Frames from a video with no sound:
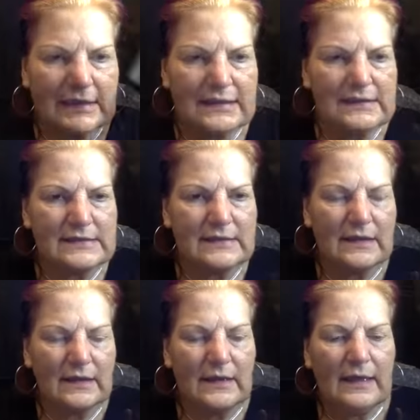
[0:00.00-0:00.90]
this,
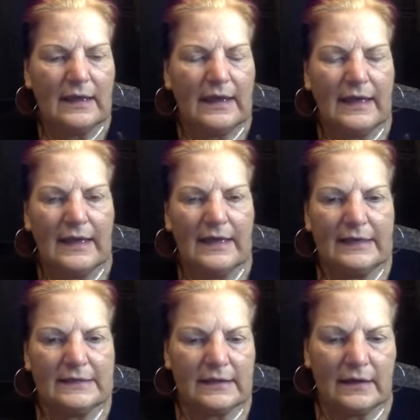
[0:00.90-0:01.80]

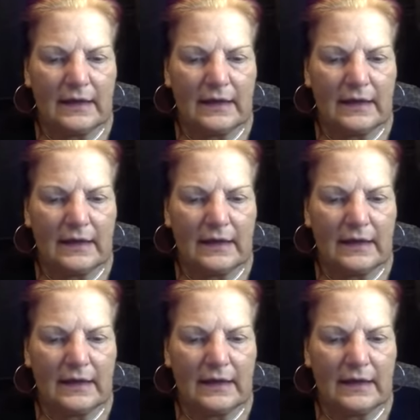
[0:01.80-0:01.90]
and